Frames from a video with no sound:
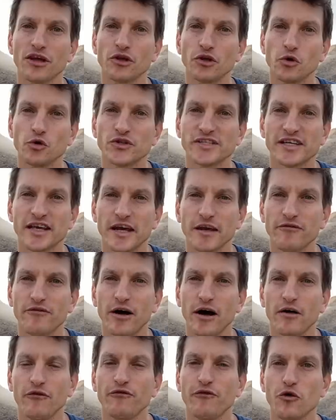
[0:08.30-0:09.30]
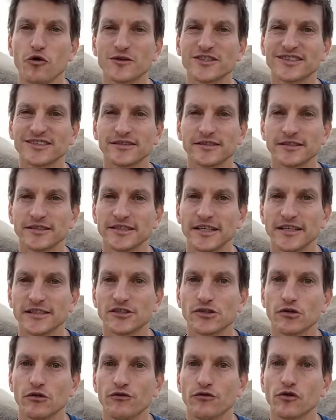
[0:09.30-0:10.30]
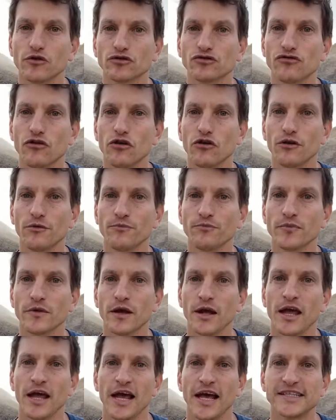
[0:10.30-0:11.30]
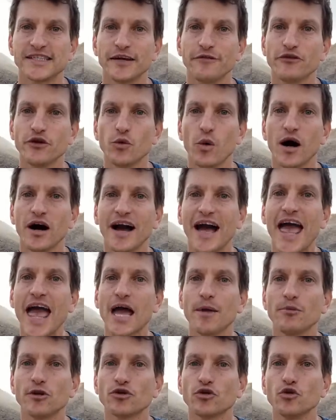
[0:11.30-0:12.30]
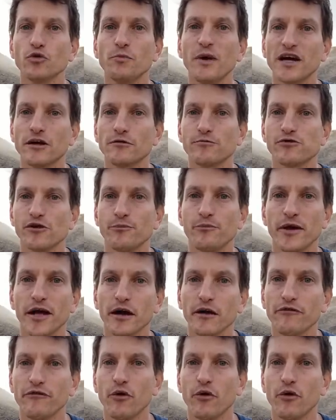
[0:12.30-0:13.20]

the news gives a false sense of control, as if you are able to better prepare